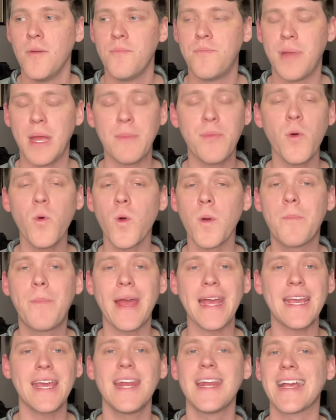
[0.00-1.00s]
people were
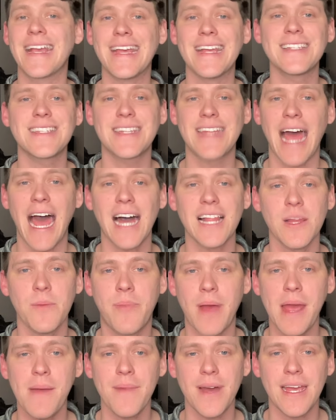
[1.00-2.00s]
picking against
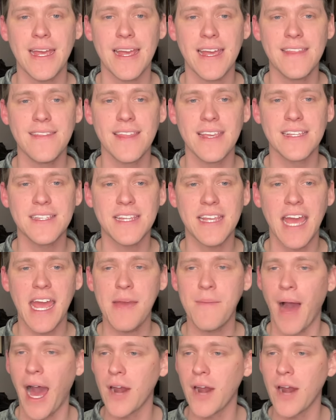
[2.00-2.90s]
Alabama in this game.